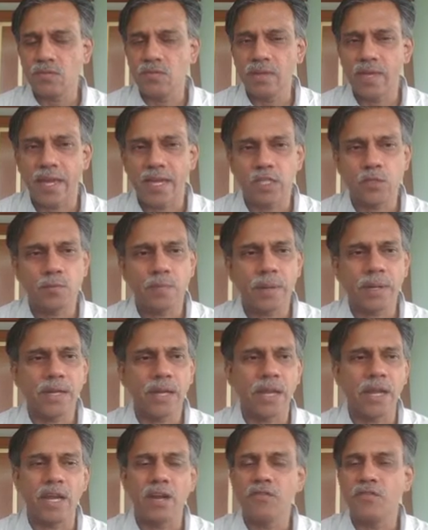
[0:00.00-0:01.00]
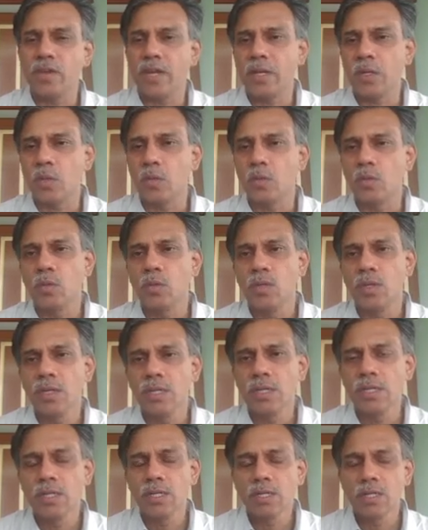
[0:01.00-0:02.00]
we expect n of t to
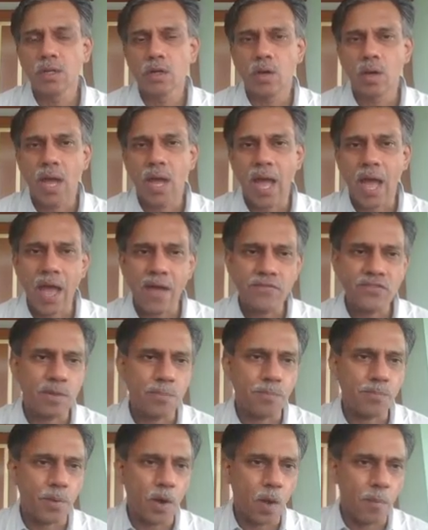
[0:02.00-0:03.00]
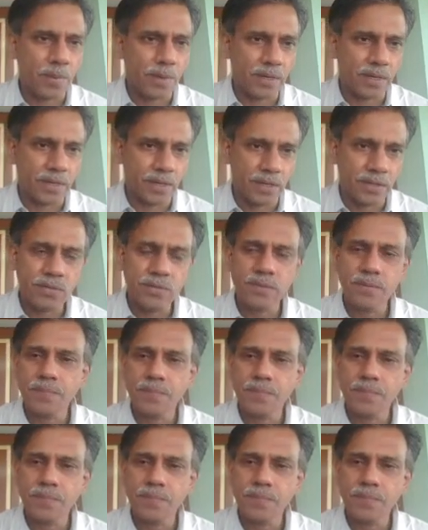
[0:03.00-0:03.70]
have some properties.